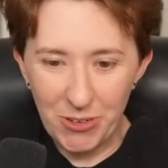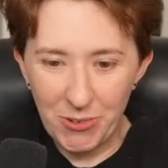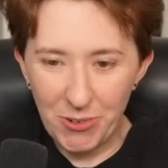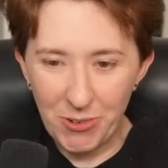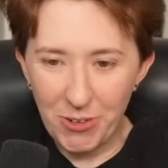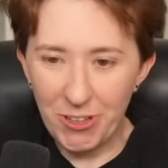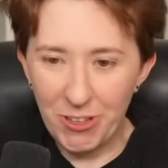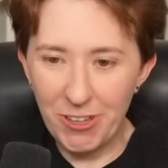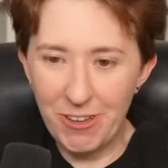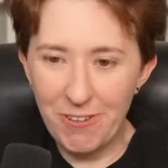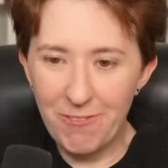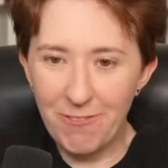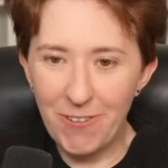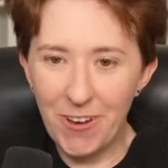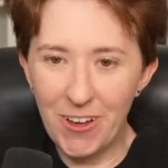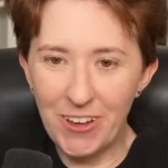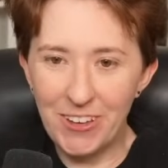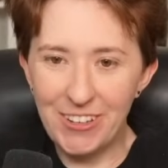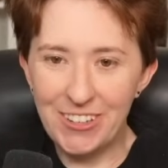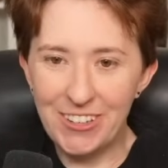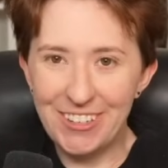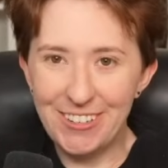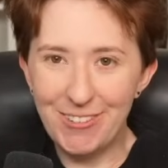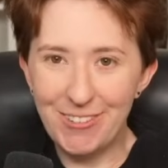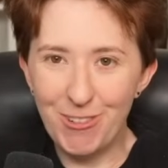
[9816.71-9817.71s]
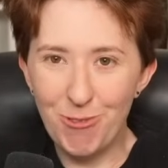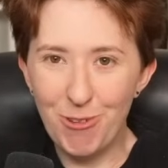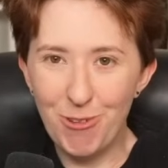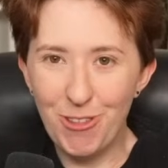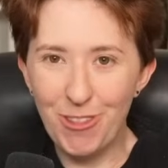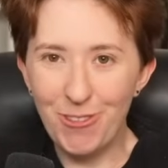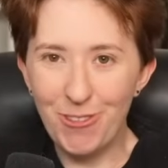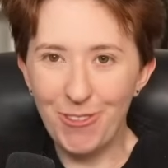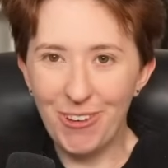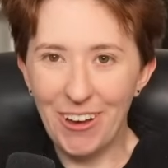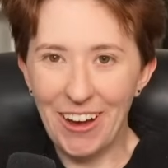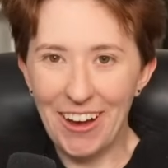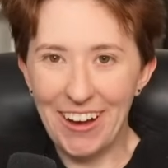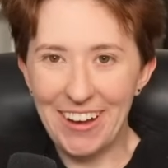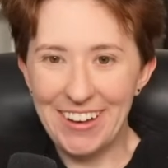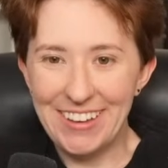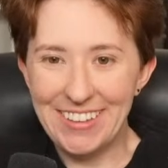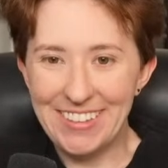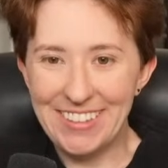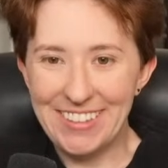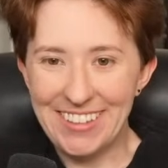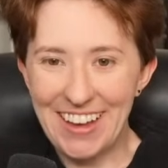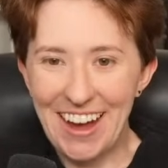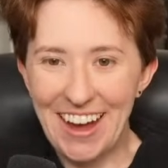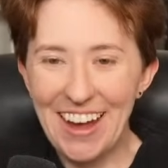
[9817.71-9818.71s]
really fun to do with you
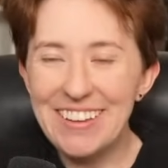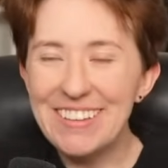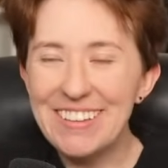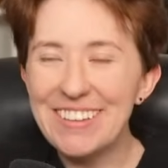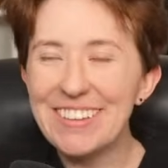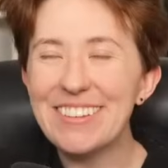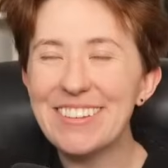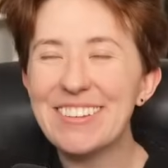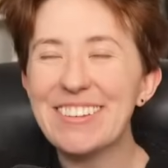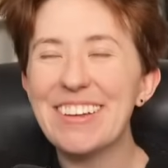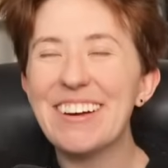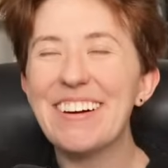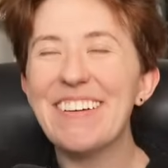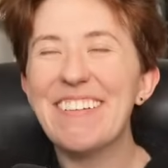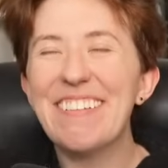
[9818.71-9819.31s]
guys. I just,